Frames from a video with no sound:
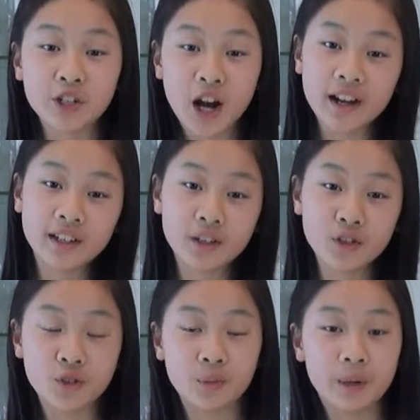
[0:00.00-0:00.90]

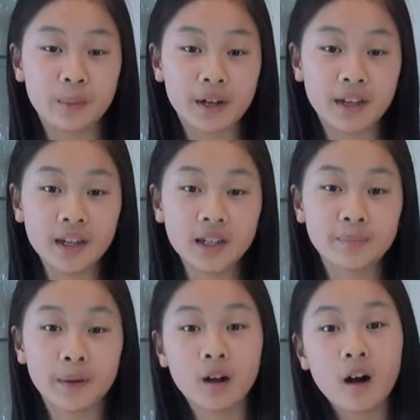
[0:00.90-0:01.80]
Chinese supermarket,
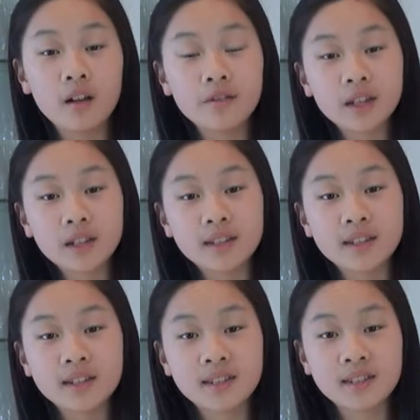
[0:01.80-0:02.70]
but all of the
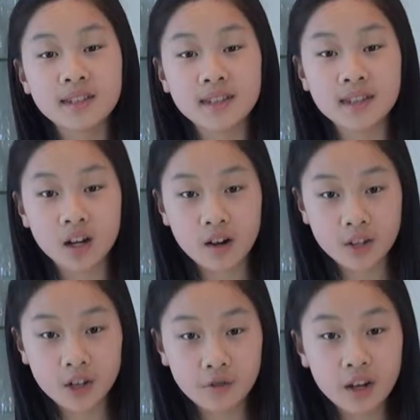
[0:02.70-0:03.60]
consistencies are
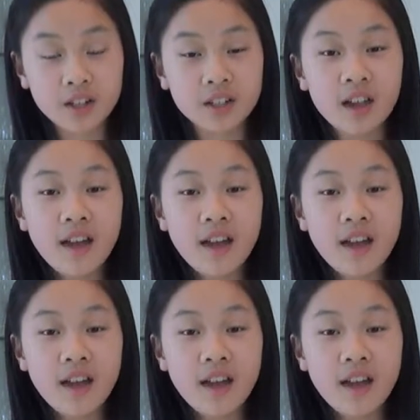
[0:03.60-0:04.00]
different.